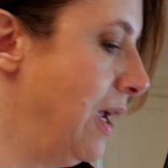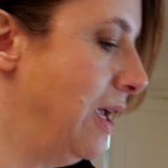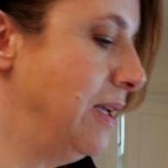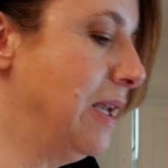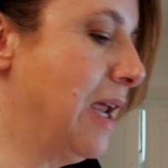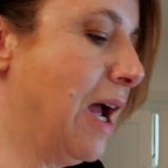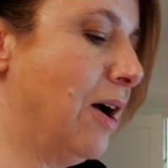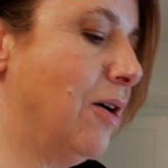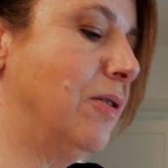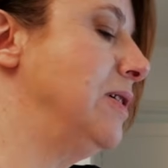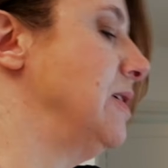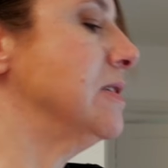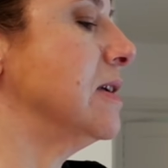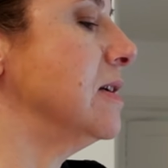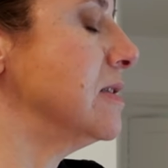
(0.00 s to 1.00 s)
now
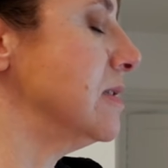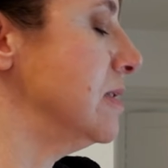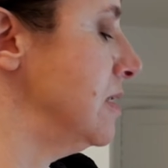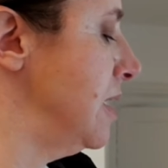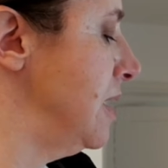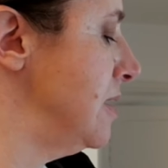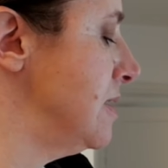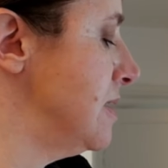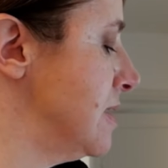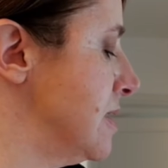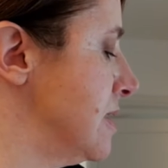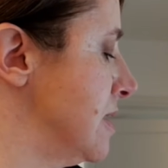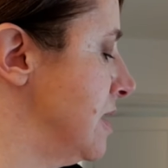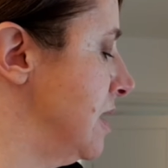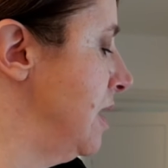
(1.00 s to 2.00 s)

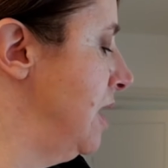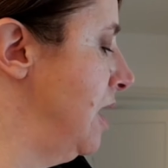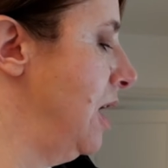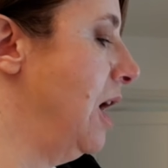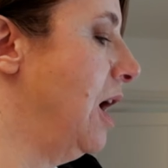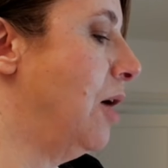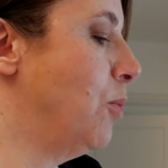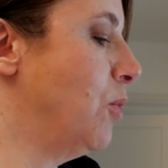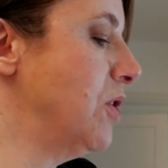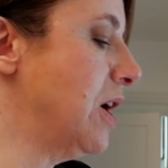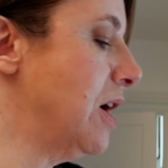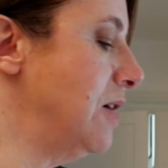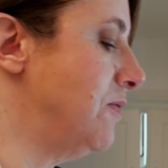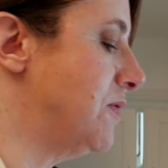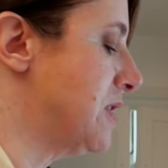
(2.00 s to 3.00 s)
it's what
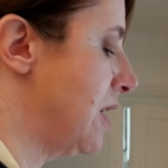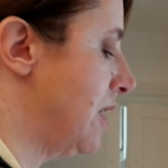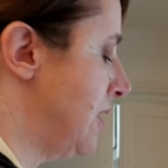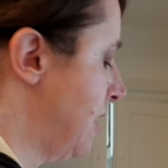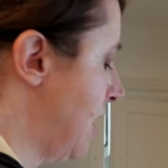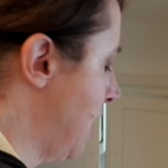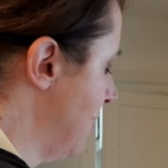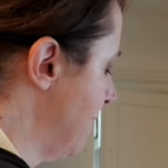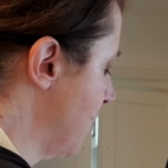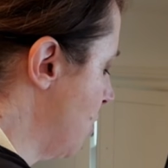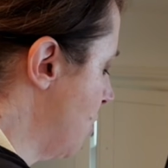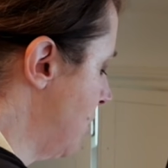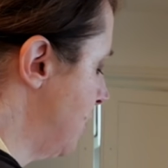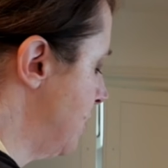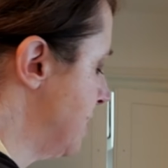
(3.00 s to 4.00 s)
I've done. I've
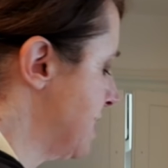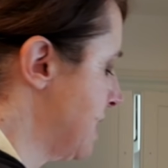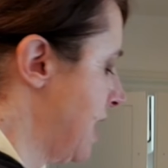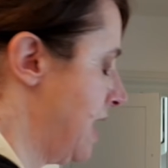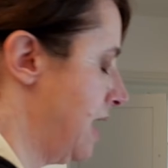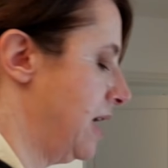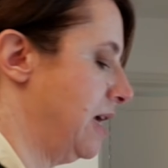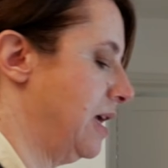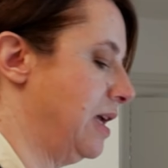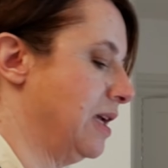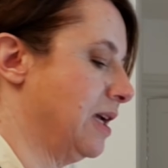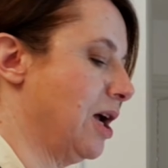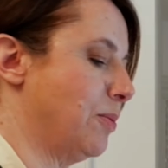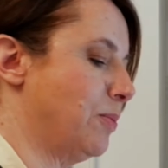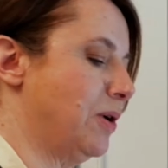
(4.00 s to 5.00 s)
got a
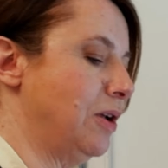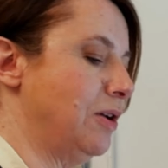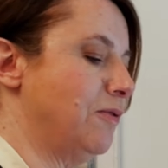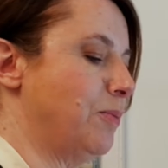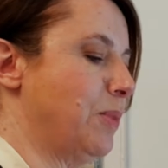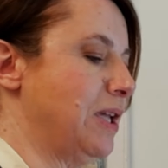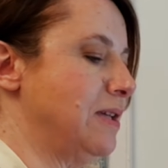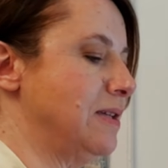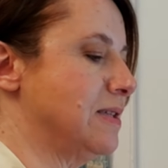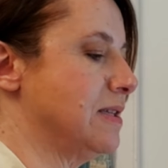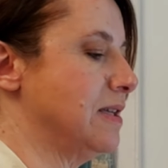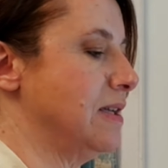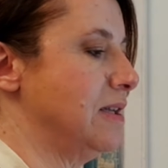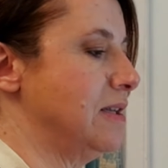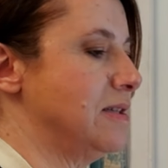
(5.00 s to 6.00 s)
couple of
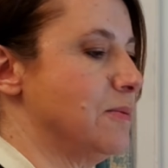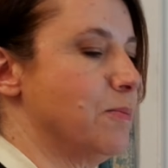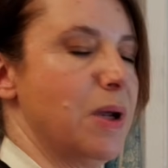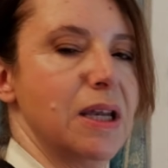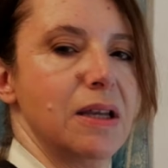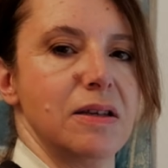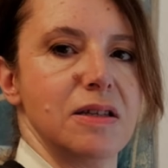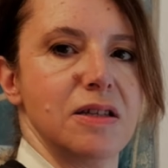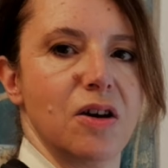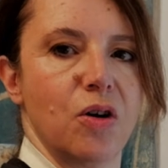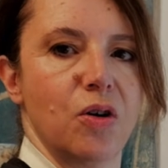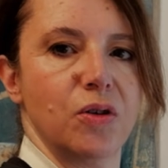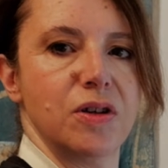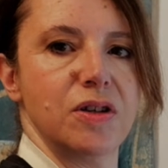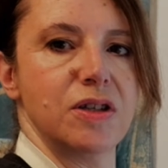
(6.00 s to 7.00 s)
pieces pinned
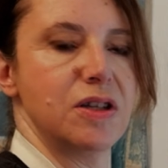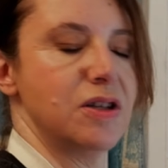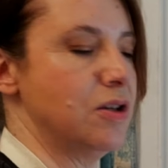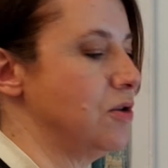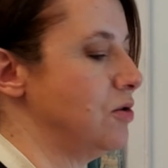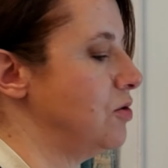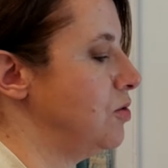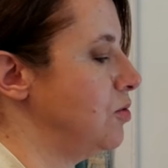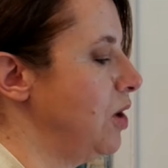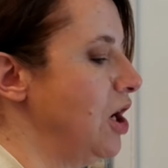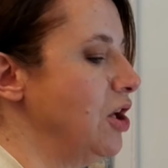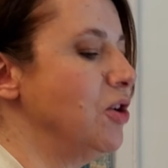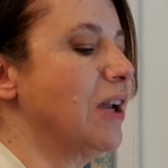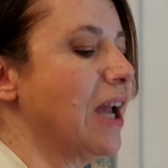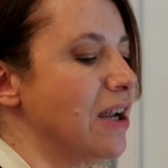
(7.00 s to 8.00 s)
onto,
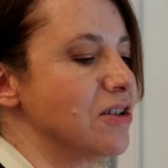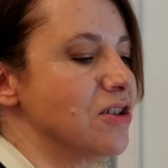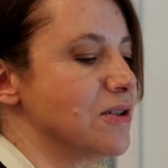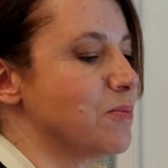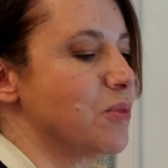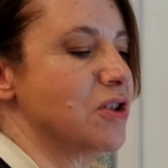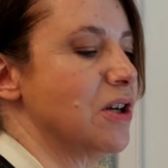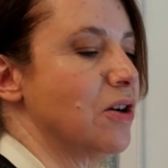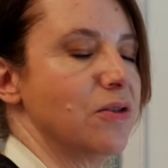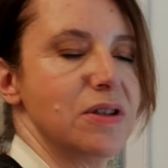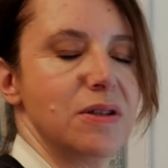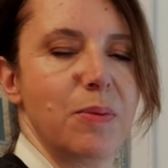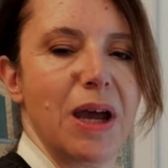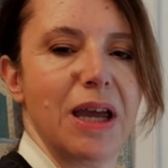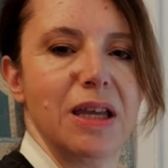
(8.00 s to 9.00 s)
you can just put it onto
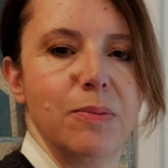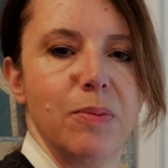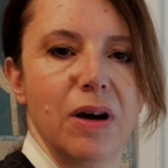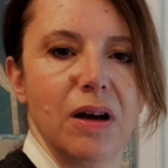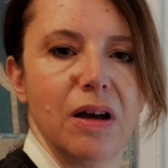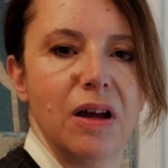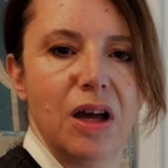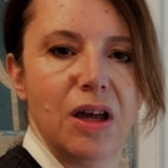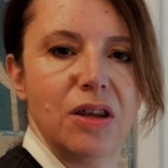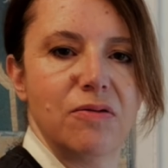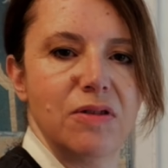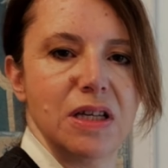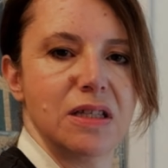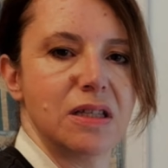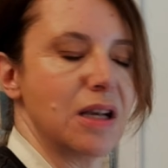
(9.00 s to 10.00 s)
paper. The
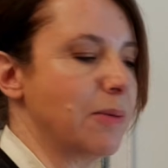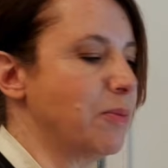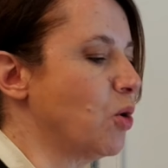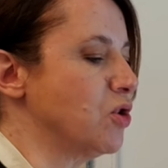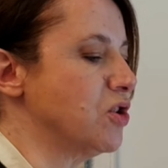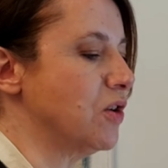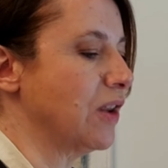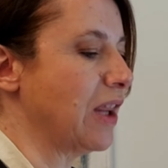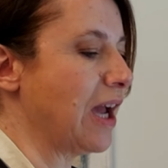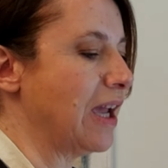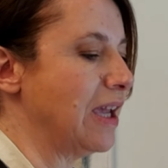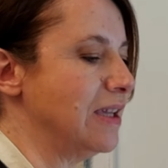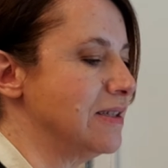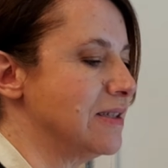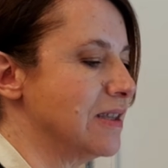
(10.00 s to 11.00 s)
reason I'm not doing that
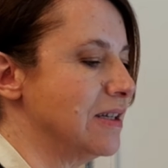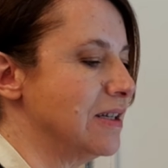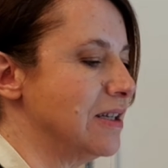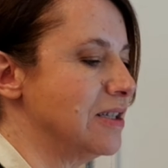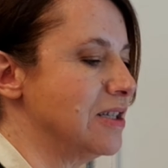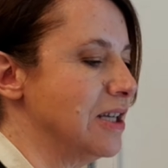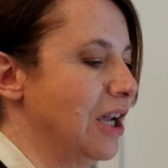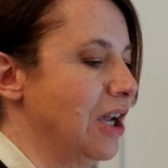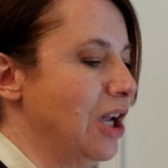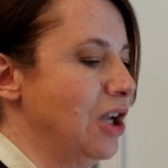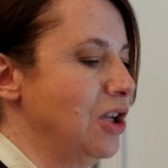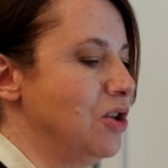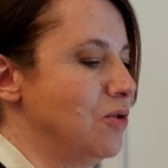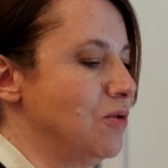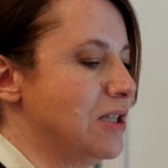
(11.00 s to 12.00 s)
is that
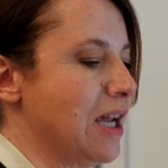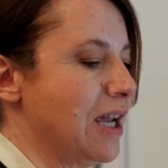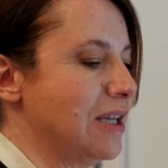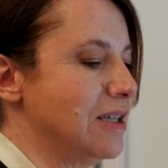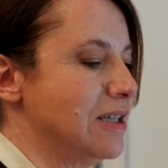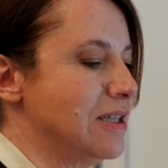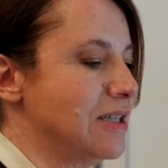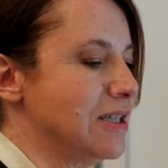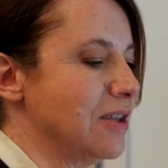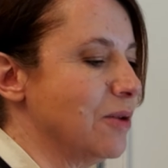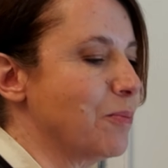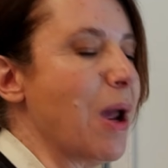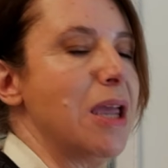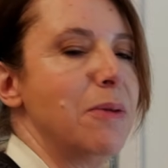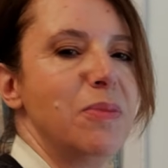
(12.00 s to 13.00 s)
the
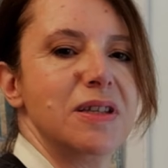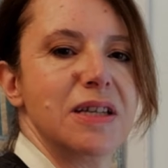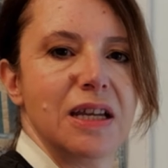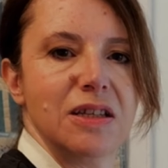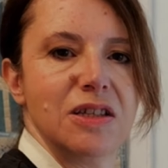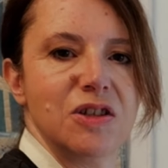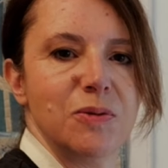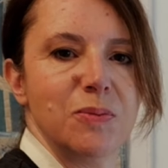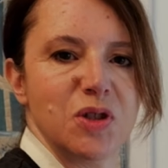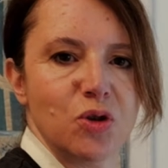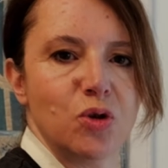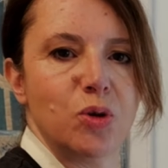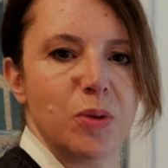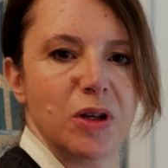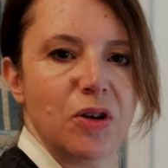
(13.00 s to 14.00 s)
paper tends to
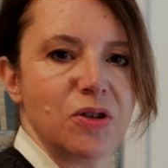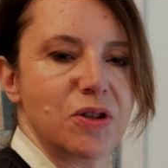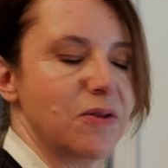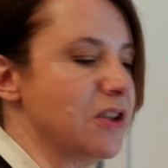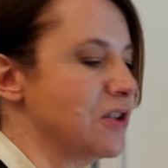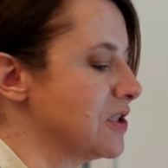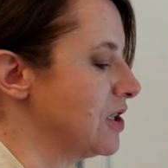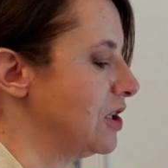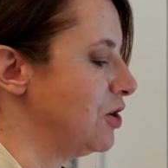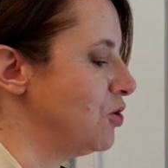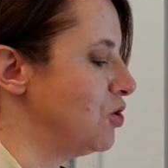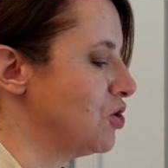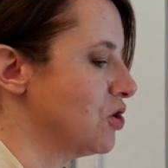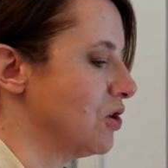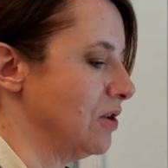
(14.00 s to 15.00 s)
absorb a lot of the
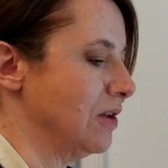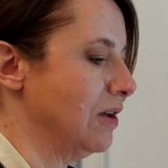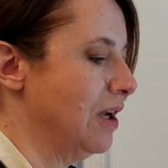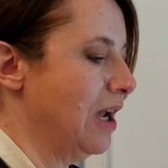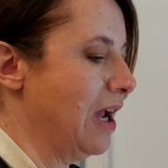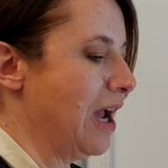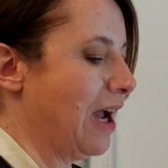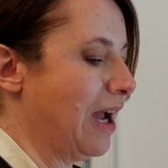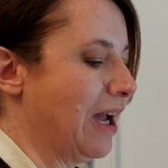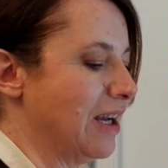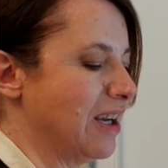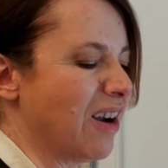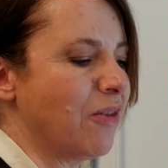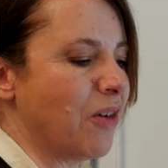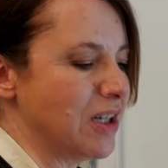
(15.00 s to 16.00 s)
solution, and
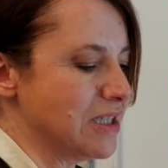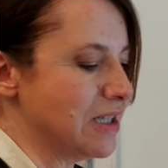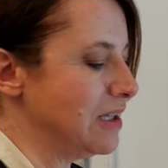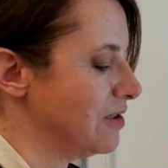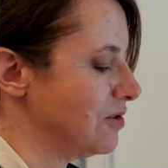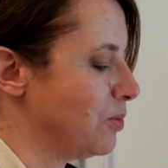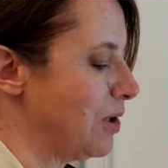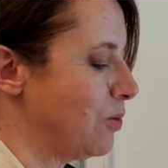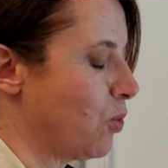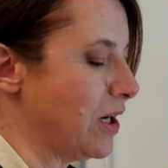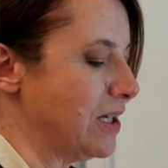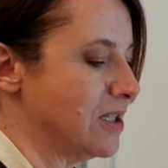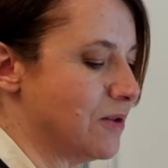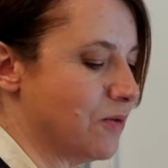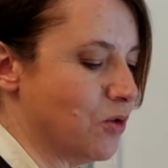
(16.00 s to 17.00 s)
I find it a little bit
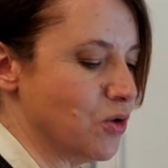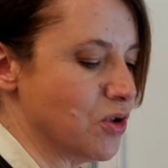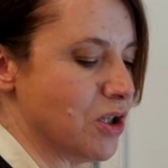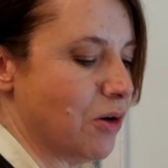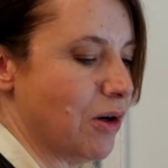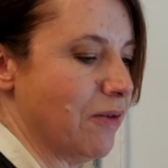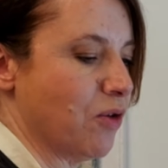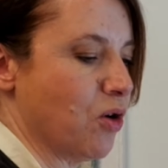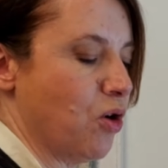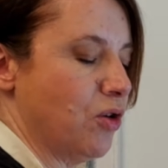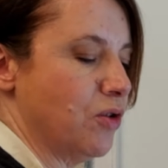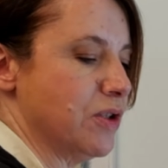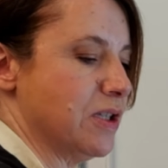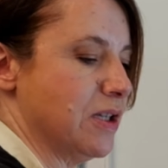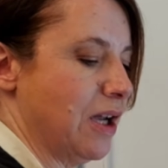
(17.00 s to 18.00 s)
wasteful. So I've
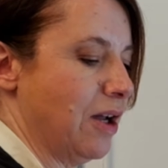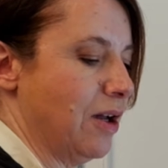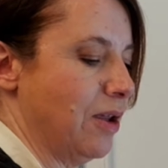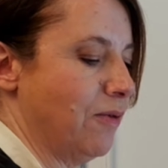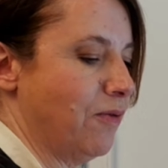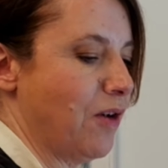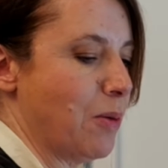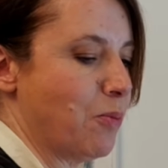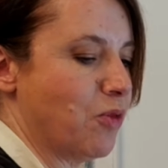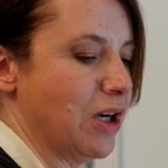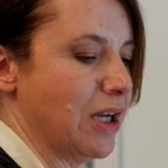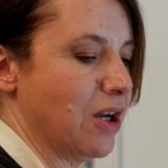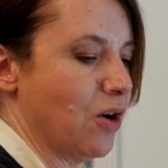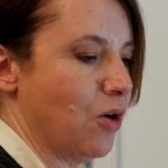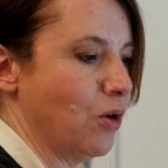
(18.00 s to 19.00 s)
got
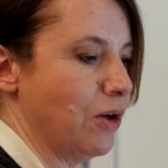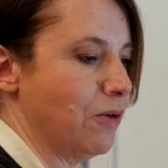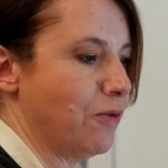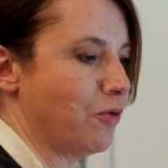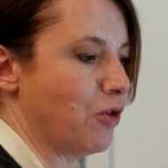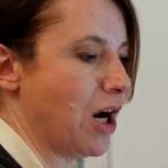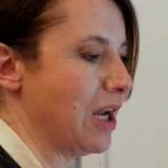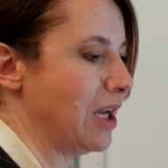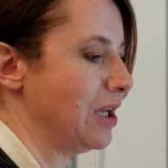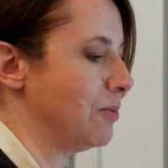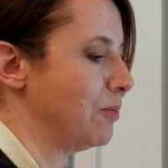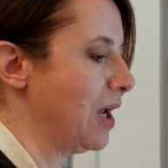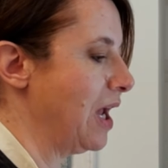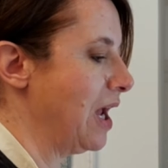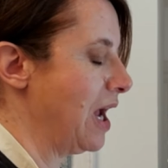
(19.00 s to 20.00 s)
fabric on a
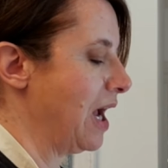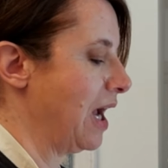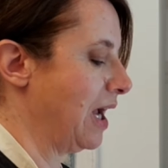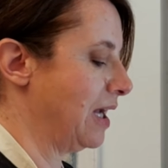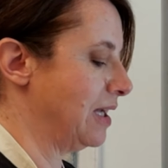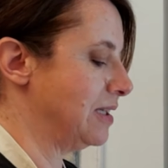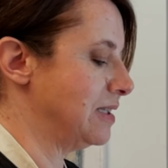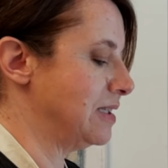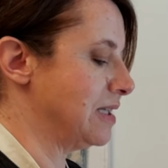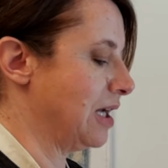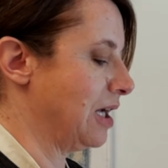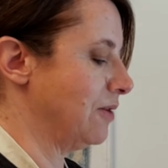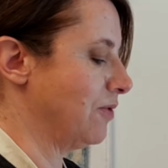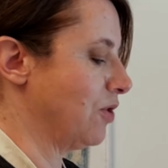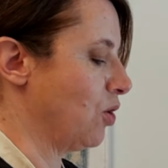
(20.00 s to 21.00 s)
frame, and
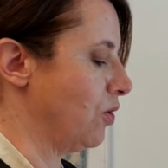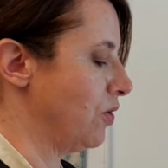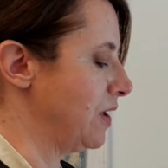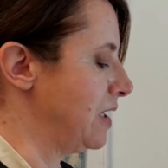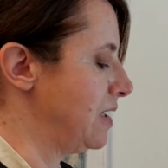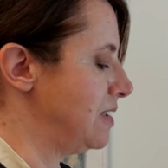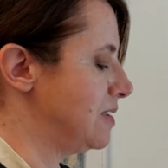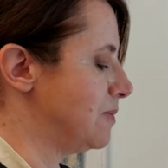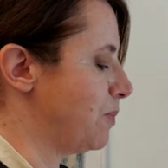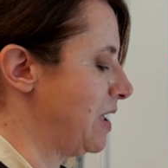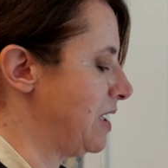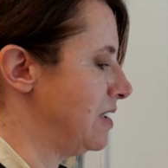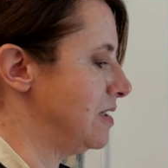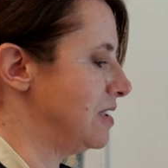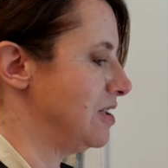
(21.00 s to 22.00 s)
I've got these
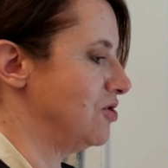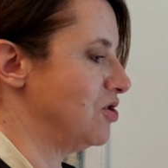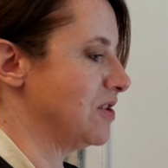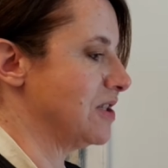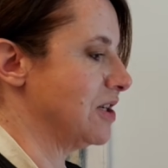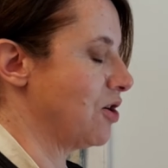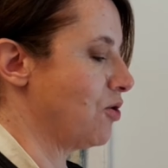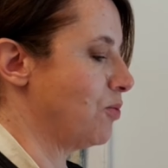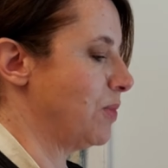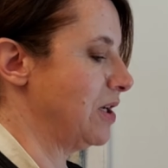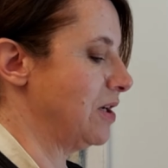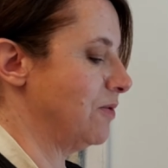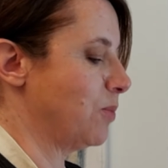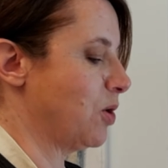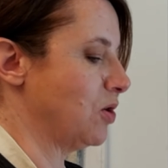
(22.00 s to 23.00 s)
pinned to just an old bit
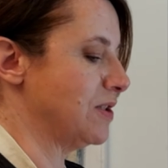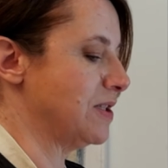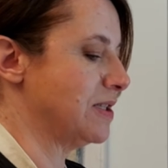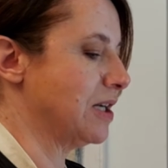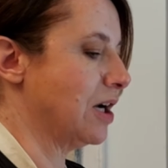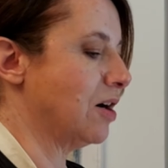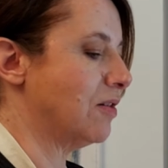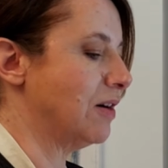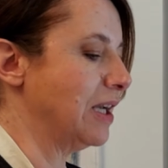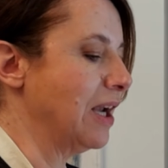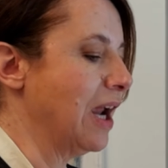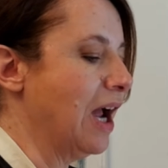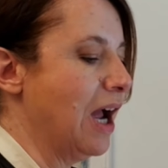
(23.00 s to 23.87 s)
of polystyrene.